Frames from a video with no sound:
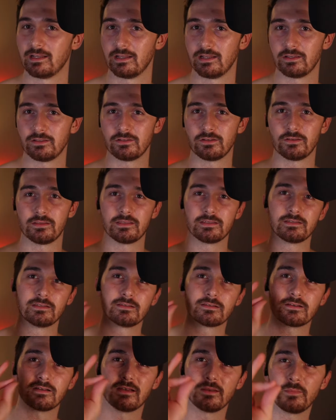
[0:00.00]
So this is
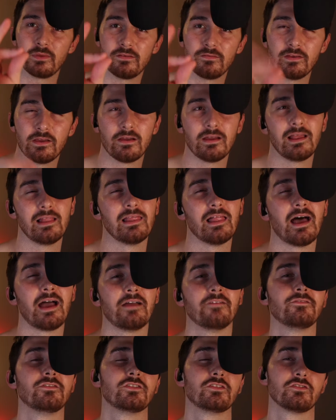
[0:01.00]
going to be very
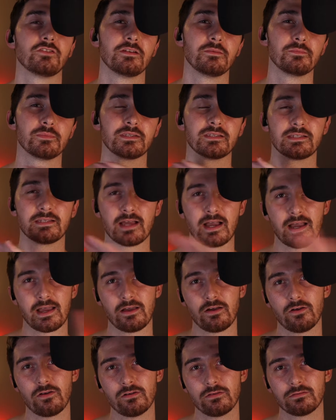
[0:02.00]
live stream
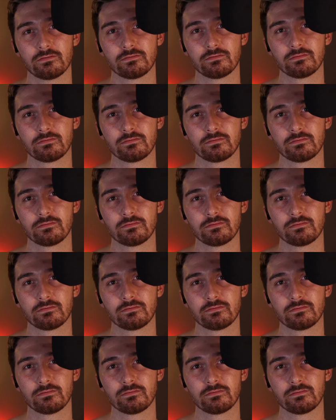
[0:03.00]
style.